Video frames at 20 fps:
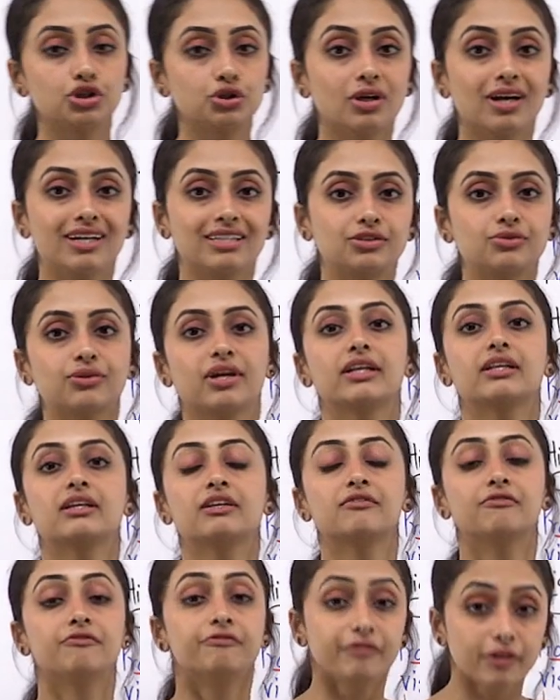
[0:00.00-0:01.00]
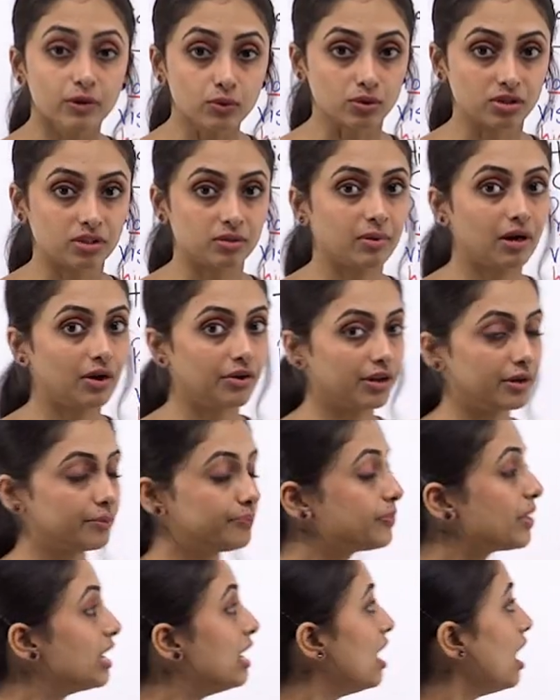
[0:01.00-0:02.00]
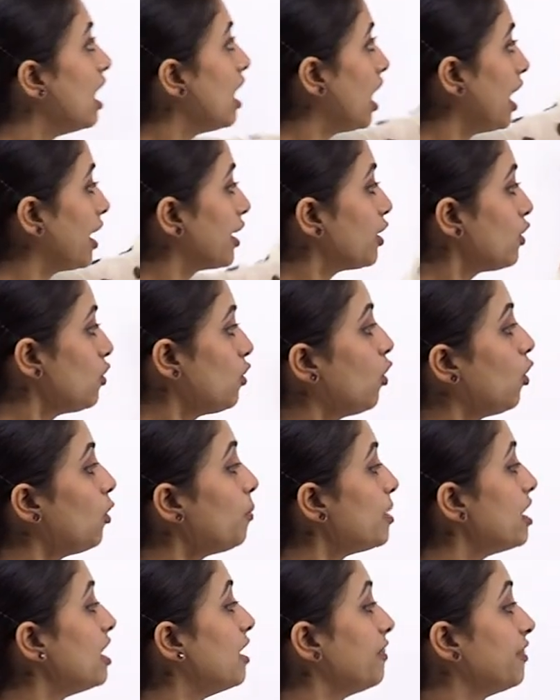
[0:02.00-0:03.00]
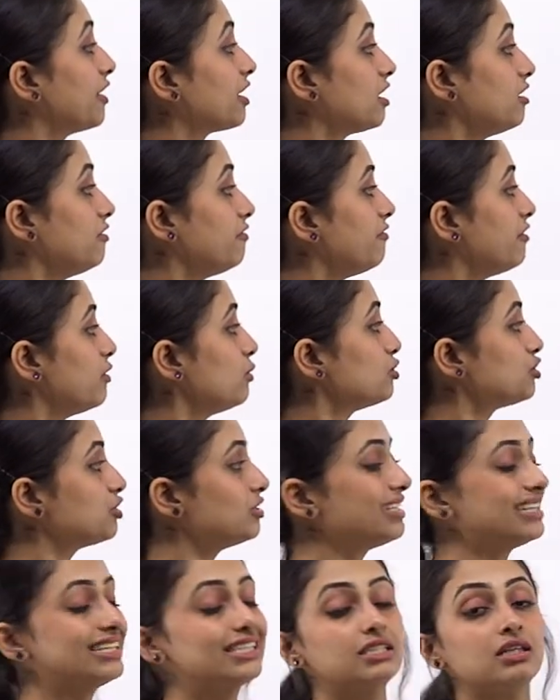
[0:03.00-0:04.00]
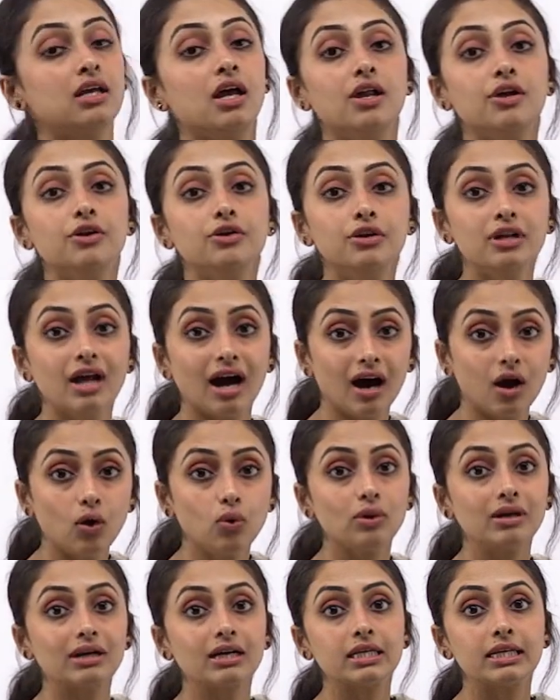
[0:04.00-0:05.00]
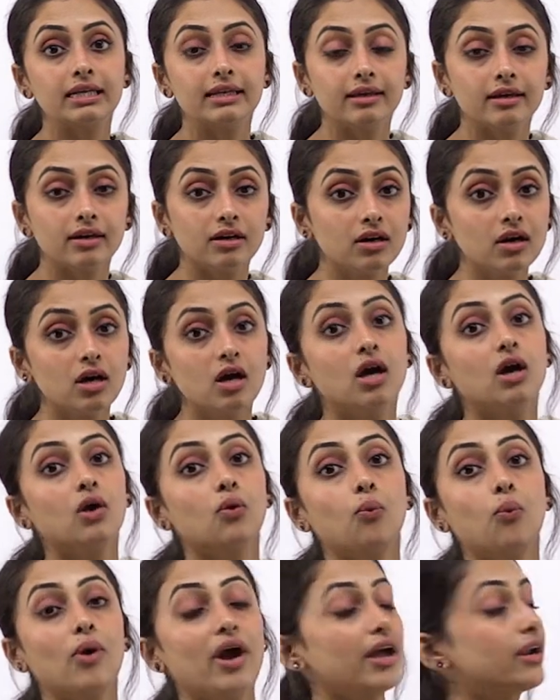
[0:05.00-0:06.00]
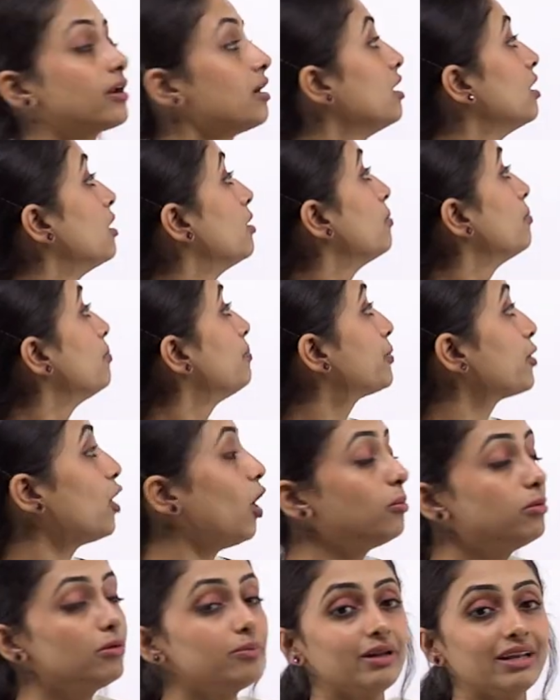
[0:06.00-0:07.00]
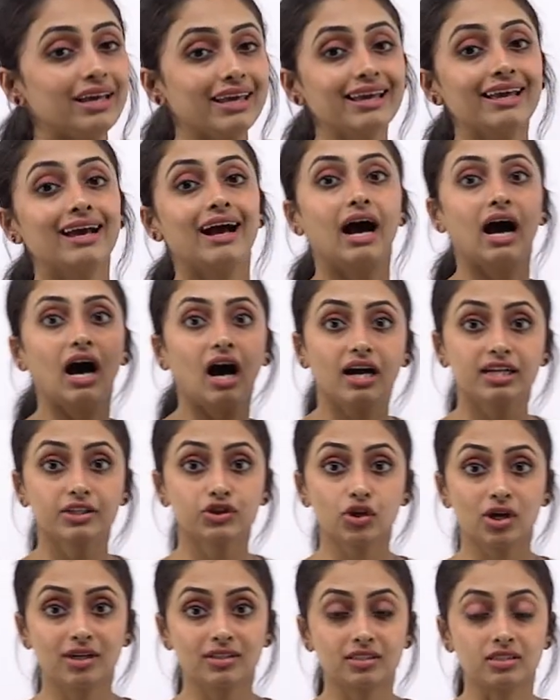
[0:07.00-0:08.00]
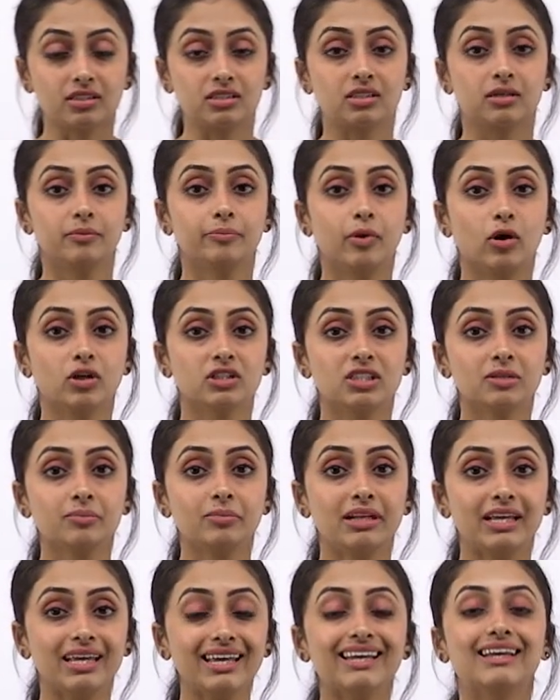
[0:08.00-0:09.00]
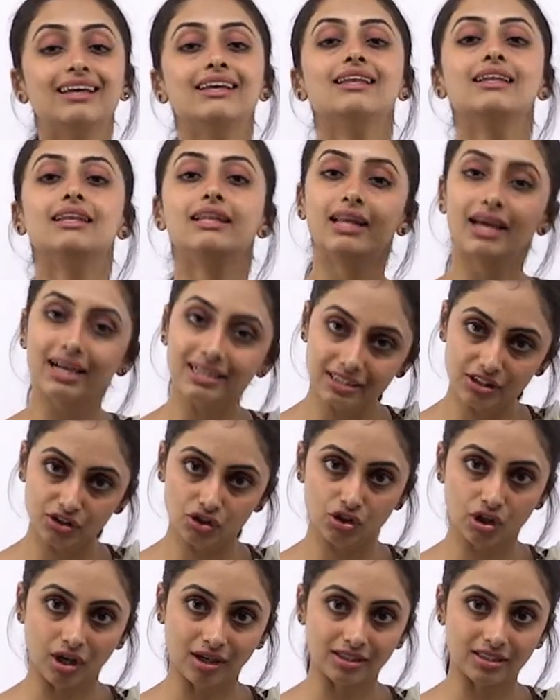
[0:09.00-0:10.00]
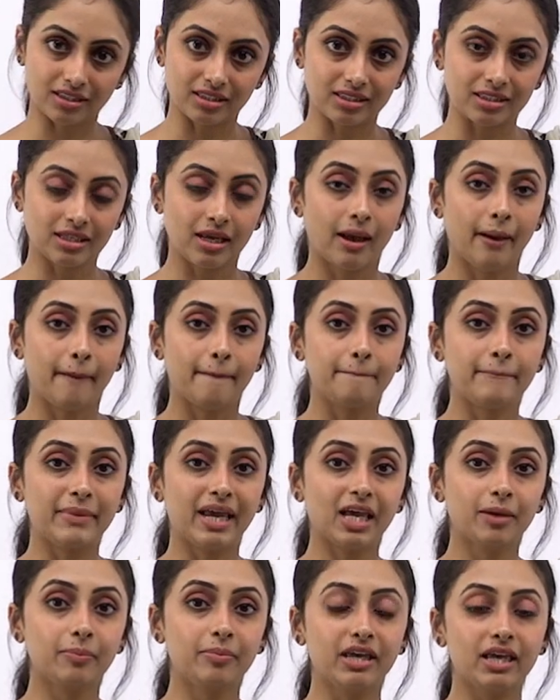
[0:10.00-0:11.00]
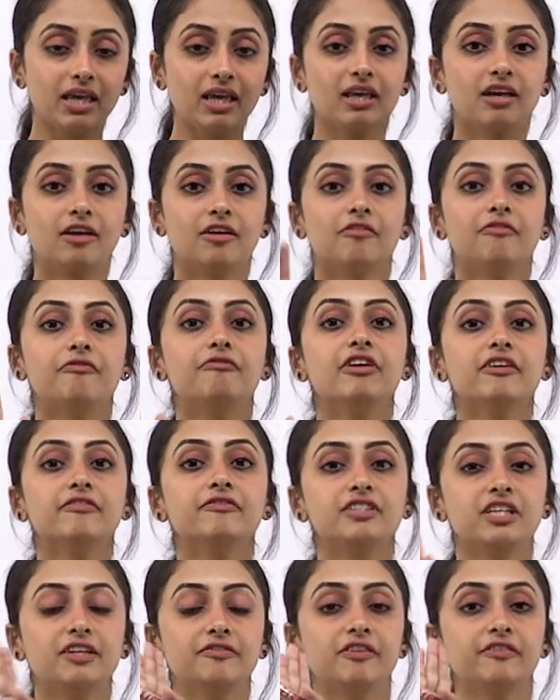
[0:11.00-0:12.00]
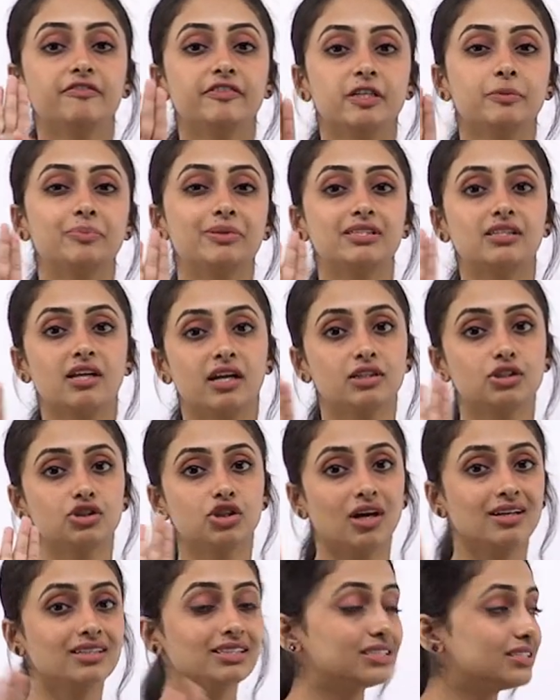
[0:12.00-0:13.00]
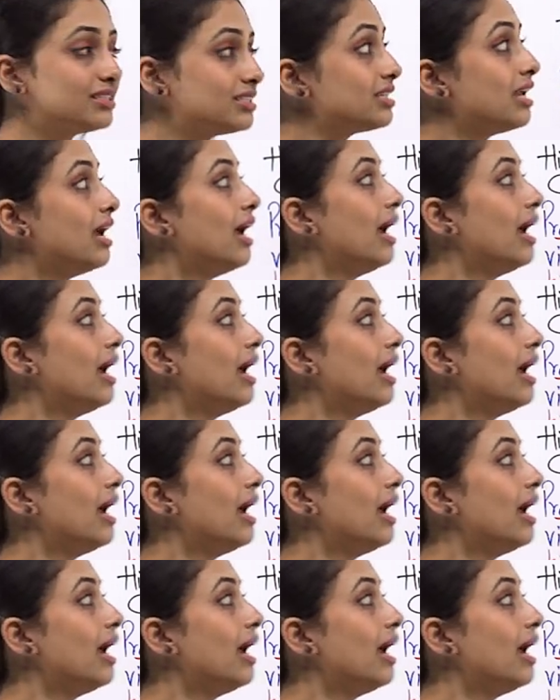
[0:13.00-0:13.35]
you guys to get confused about it. I hope the confusion is now clear where probably high chances, possibly less chances, maybe 50-50% chances,